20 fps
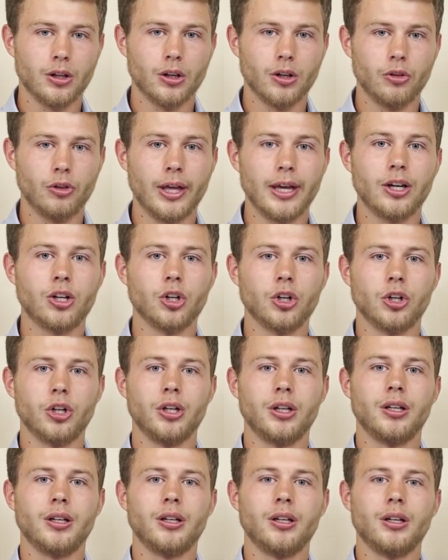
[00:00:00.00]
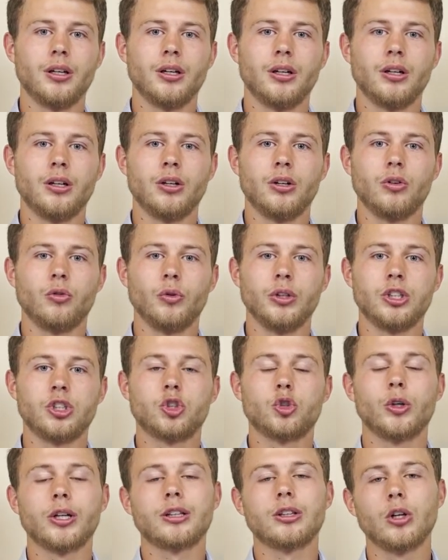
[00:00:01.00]
They could
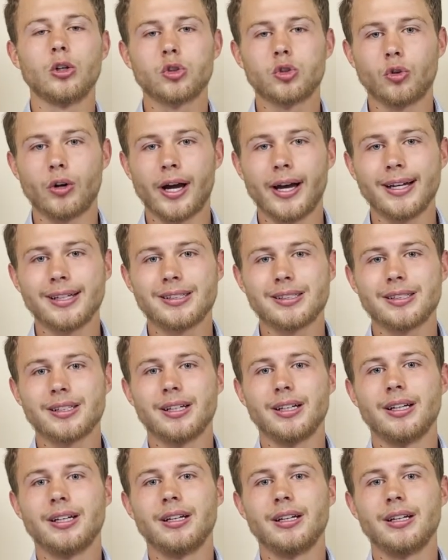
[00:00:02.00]
restrict those rights,